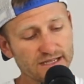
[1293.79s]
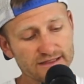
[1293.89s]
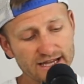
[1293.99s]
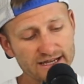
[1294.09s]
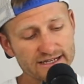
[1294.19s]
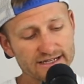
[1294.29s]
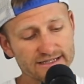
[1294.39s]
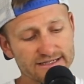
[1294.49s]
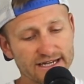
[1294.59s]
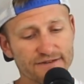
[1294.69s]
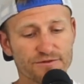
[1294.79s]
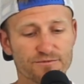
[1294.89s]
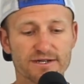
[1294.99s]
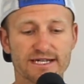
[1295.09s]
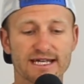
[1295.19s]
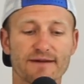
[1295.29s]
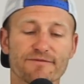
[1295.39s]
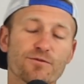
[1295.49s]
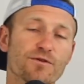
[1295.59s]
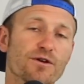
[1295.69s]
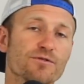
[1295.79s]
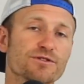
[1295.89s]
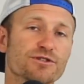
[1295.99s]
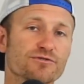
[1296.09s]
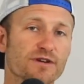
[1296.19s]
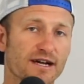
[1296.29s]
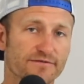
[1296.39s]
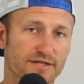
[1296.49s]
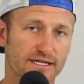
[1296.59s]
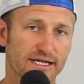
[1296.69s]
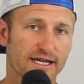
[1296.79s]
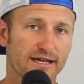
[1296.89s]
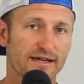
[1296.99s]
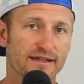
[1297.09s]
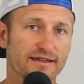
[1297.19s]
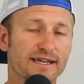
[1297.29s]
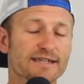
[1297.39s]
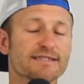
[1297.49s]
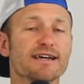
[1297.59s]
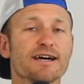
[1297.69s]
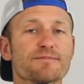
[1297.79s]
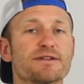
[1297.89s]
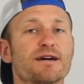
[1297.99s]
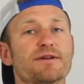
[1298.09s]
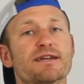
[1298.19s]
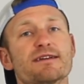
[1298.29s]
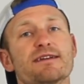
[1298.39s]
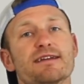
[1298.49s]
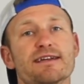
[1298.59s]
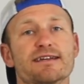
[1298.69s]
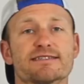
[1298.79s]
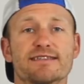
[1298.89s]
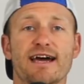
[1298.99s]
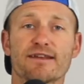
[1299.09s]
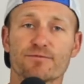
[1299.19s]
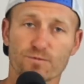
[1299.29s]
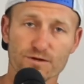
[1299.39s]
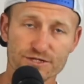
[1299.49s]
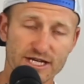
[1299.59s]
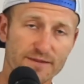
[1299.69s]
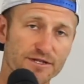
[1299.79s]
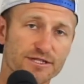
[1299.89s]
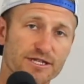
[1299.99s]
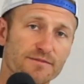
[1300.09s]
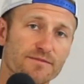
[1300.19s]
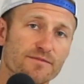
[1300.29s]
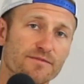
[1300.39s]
That is it for the recap for Ostrava. Next upcoming is that World Championship